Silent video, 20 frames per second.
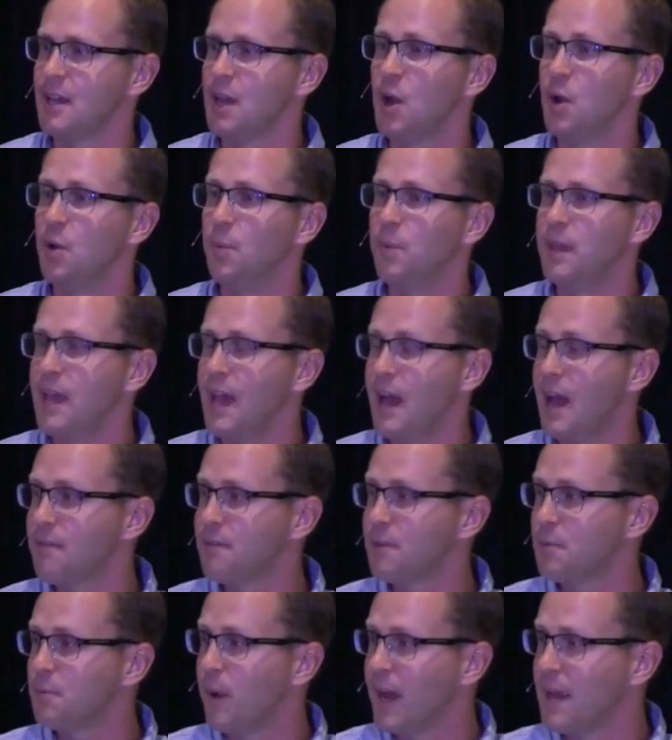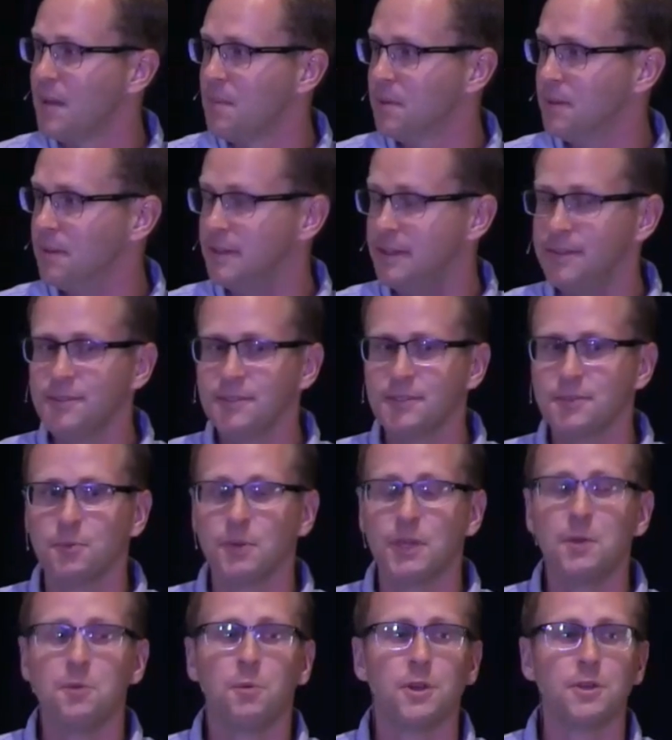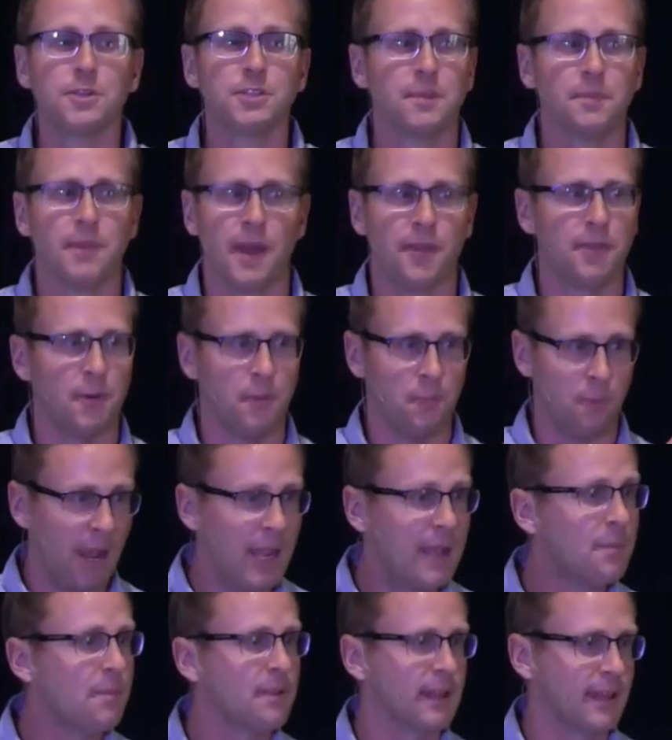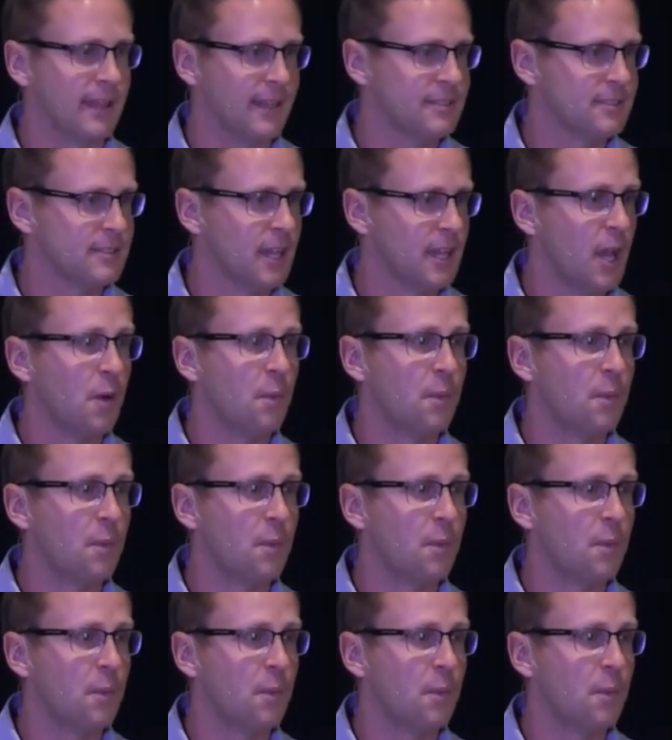We have the right beliefs. We worship at the right place.